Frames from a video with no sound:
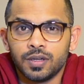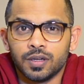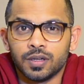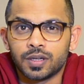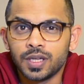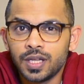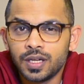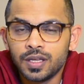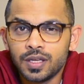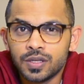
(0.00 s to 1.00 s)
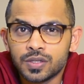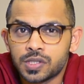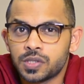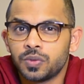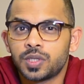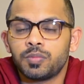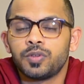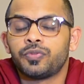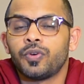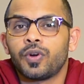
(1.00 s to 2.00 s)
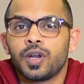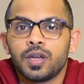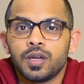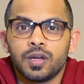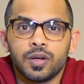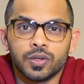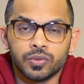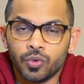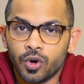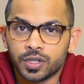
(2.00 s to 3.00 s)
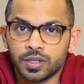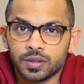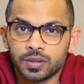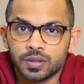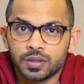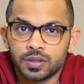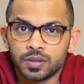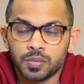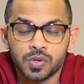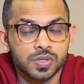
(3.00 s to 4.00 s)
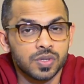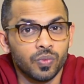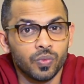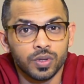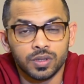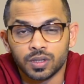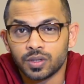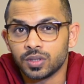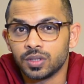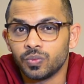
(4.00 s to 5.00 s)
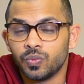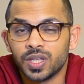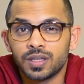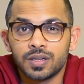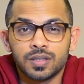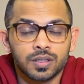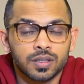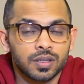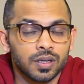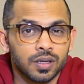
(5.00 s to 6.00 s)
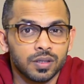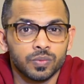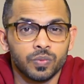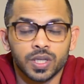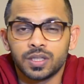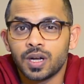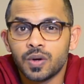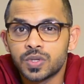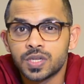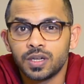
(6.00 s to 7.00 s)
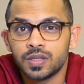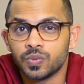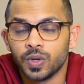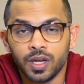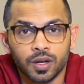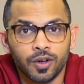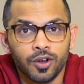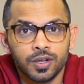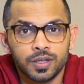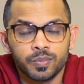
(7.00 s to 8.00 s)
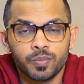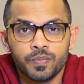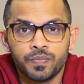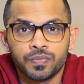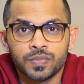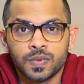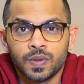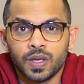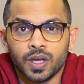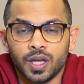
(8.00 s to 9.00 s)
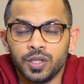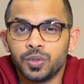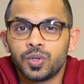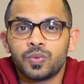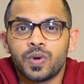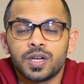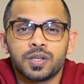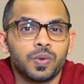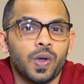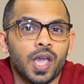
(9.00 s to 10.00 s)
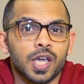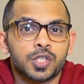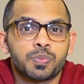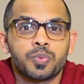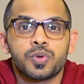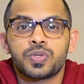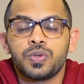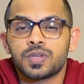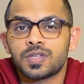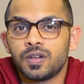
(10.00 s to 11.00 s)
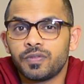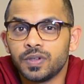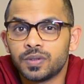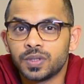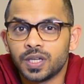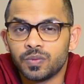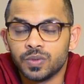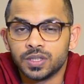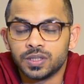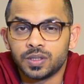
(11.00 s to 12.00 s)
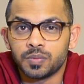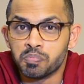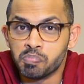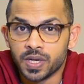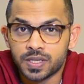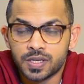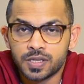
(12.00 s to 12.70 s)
really suitable for a walking because the weather outside is very cold. And you don't want to expose yourself into that weather much.